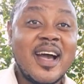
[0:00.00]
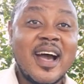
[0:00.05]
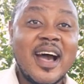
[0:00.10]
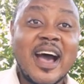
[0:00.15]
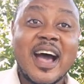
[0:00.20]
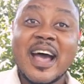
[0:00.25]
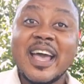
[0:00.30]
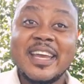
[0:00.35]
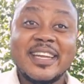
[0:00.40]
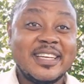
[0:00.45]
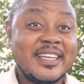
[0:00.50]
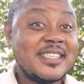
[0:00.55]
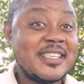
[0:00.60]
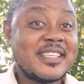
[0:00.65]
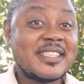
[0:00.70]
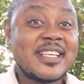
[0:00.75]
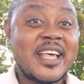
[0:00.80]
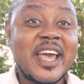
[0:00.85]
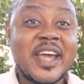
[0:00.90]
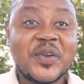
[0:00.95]
Hi, this
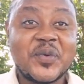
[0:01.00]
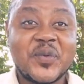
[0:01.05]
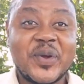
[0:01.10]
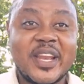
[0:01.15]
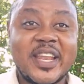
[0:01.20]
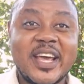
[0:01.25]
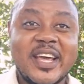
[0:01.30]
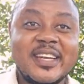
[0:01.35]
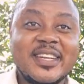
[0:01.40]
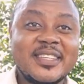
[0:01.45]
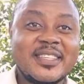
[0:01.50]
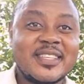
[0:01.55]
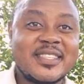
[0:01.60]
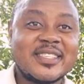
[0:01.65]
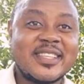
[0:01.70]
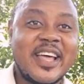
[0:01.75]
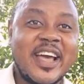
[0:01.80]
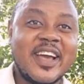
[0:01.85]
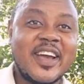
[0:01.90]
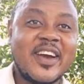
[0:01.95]
is Edwin and this
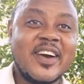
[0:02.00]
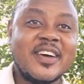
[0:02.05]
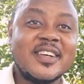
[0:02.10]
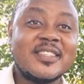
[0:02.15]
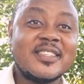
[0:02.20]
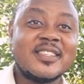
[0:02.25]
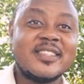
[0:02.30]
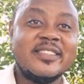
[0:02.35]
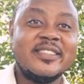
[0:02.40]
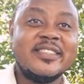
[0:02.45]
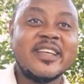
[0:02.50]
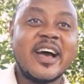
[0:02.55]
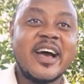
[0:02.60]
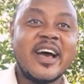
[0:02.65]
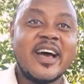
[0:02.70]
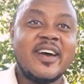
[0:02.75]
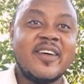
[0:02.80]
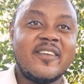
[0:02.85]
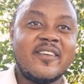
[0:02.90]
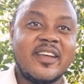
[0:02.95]
is Dango's
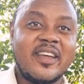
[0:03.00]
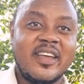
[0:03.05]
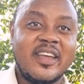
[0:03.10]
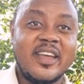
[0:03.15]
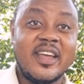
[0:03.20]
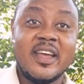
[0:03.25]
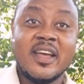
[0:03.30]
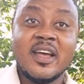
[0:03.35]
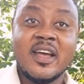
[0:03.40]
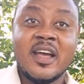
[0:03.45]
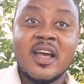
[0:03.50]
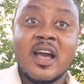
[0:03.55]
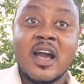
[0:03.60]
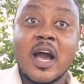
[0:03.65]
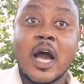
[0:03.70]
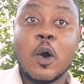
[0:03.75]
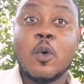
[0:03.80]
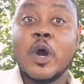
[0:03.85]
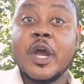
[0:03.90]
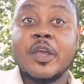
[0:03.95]
Diary.
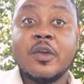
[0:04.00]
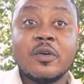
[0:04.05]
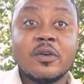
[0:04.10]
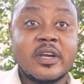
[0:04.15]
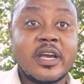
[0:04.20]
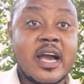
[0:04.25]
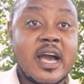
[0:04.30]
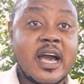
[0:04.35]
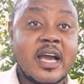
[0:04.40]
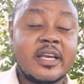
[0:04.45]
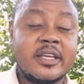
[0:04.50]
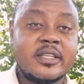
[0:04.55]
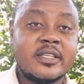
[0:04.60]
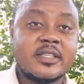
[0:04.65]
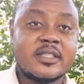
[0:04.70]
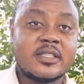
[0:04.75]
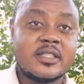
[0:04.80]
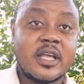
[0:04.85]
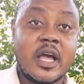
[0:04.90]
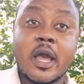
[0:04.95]
How are you
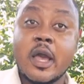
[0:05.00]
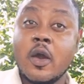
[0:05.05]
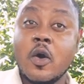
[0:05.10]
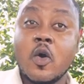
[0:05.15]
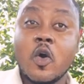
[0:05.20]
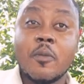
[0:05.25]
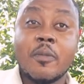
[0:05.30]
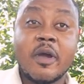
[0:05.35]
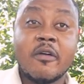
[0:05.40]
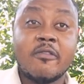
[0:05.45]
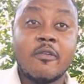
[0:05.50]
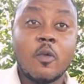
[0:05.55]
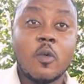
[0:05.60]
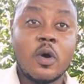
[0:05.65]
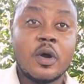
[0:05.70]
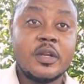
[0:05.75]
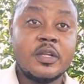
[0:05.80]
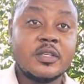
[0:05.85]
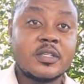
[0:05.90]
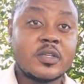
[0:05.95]
guys? I hope
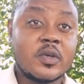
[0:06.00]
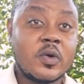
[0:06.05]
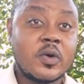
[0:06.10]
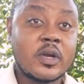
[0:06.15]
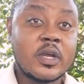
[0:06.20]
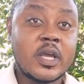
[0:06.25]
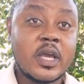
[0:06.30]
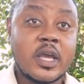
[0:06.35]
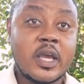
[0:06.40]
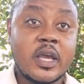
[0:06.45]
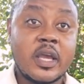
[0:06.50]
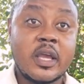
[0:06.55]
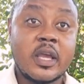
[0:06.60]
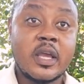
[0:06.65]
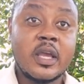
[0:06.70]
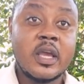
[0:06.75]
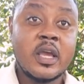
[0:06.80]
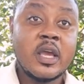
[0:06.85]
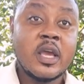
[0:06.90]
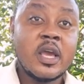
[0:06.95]
everyone is okay.
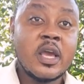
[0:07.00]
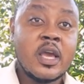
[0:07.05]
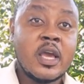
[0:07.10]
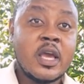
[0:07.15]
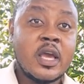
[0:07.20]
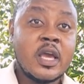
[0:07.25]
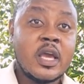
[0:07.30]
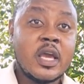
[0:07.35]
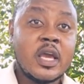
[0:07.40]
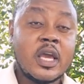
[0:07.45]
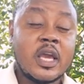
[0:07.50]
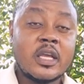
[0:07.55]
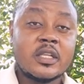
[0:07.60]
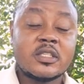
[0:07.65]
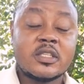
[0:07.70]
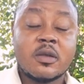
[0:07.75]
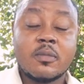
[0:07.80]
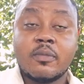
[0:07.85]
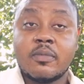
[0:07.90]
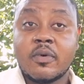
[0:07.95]

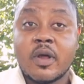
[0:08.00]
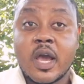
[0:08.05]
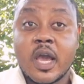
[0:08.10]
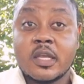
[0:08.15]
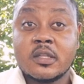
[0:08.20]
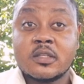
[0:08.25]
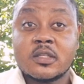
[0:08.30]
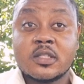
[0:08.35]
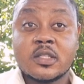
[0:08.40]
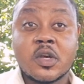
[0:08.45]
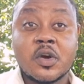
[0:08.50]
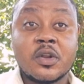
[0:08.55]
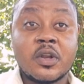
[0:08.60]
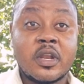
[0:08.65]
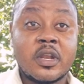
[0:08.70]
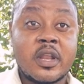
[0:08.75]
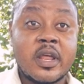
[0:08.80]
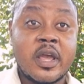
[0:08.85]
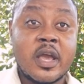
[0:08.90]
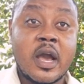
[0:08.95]
It's a bright
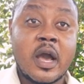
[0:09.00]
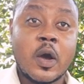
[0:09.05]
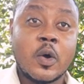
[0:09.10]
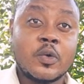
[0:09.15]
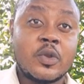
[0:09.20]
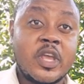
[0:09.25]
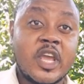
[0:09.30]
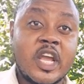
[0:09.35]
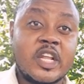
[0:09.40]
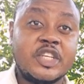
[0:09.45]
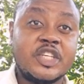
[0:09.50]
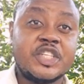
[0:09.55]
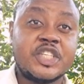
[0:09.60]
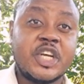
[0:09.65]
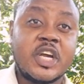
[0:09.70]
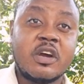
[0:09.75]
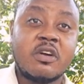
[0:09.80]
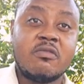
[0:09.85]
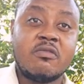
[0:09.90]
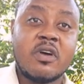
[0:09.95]
sunny day out here in
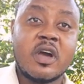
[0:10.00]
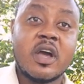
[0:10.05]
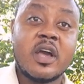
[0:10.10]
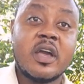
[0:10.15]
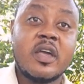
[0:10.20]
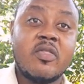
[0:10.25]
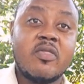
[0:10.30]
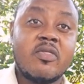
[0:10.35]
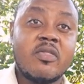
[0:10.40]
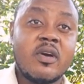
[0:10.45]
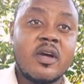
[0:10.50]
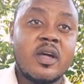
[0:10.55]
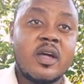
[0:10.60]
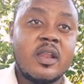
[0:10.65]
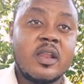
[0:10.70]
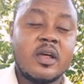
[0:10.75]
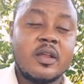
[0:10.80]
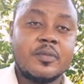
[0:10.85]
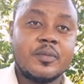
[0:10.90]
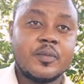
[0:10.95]
Chiang Rai,
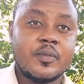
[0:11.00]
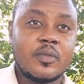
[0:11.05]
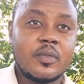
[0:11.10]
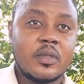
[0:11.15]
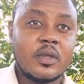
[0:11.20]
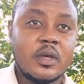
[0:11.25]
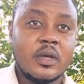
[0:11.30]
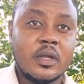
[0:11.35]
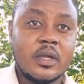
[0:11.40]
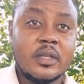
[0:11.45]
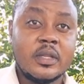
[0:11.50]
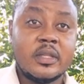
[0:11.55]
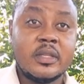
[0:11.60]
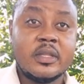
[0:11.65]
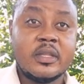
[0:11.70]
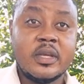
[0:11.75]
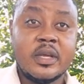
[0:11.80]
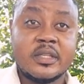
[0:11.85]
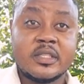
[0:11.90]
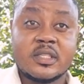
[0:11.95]
Thailand.
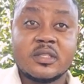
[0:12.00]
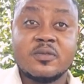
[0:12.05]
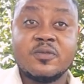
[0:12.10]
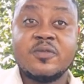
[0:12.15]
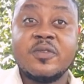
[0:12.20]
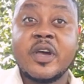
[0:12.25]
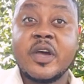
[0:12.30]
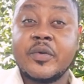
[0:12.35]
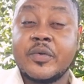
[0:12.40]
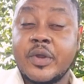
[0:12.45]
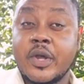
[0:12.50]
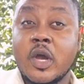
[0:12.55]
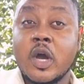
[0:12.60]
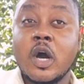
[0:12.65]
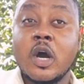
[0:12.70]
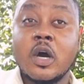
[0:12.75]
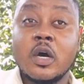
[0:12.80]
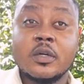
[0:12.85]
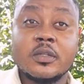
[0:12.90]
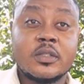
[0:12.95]
It's very
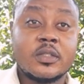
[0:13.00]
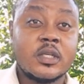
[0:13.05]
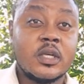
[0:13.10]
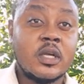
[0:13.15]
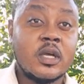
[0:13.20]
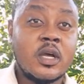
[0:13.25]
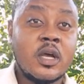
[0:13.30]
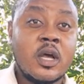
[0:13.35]
hot.